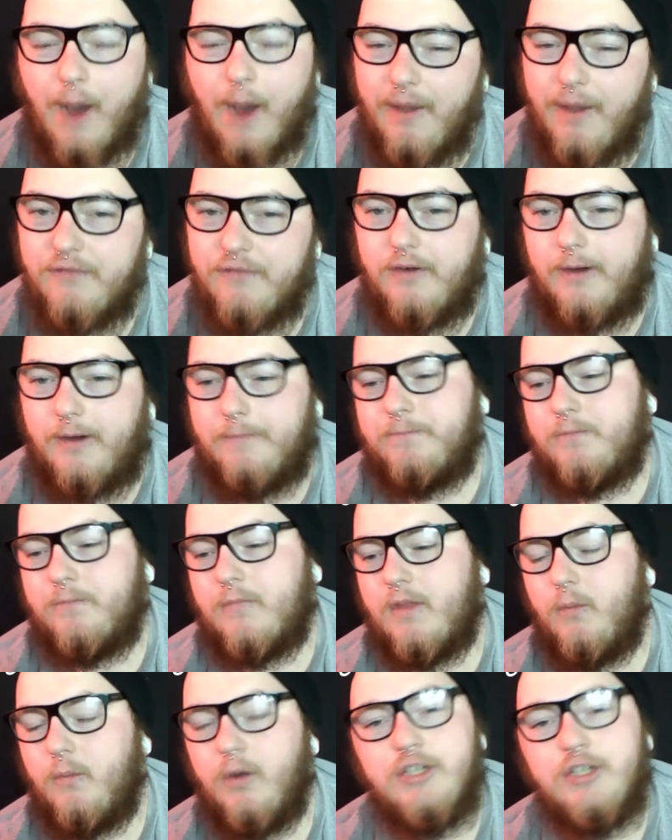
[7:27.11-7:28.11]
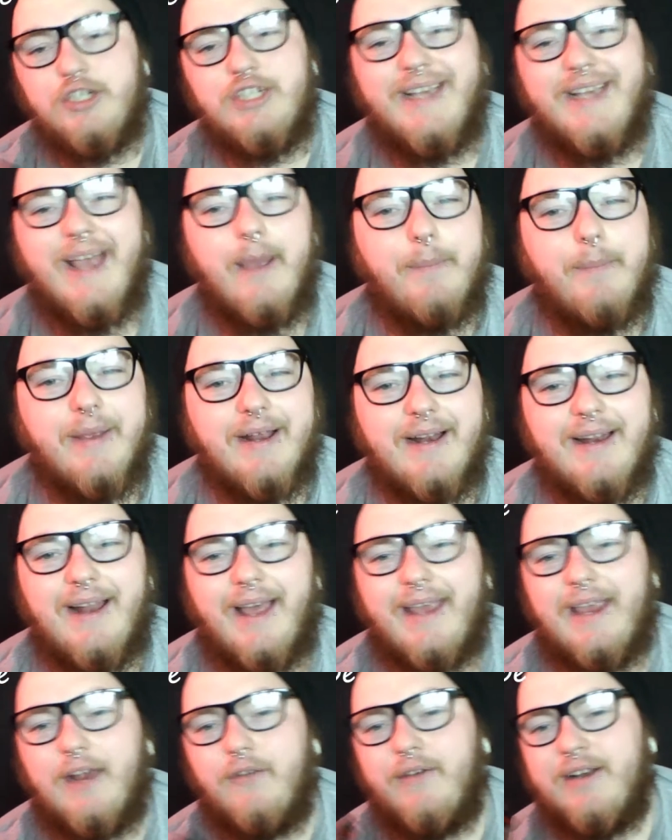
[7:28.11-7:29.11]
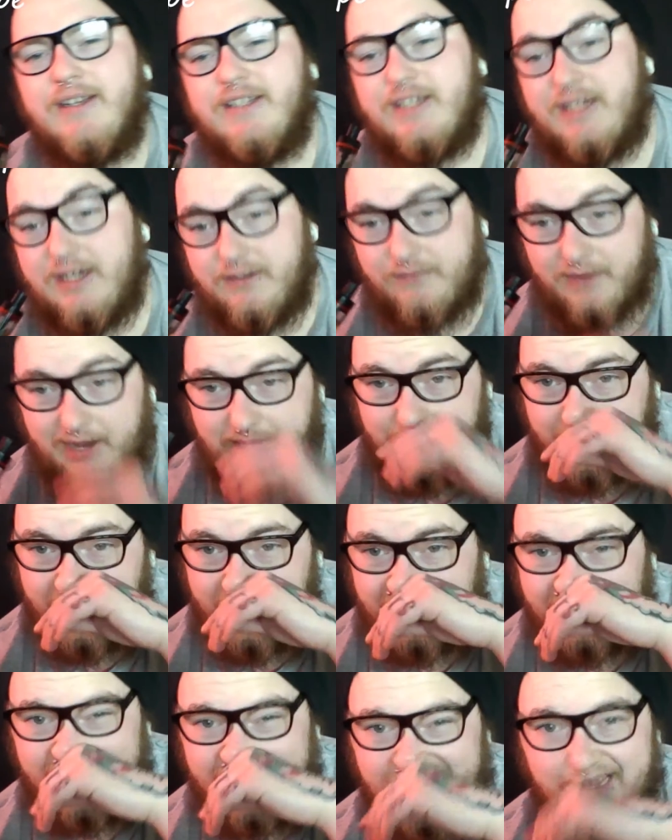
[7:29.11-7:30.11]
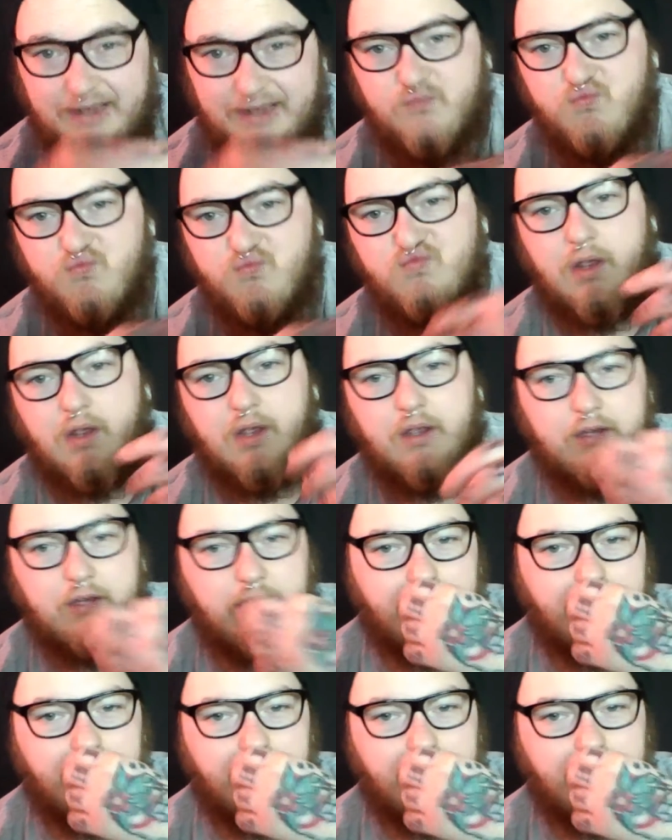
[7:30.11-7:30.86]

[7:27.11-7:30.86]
However, once you get a bit later into your vaping and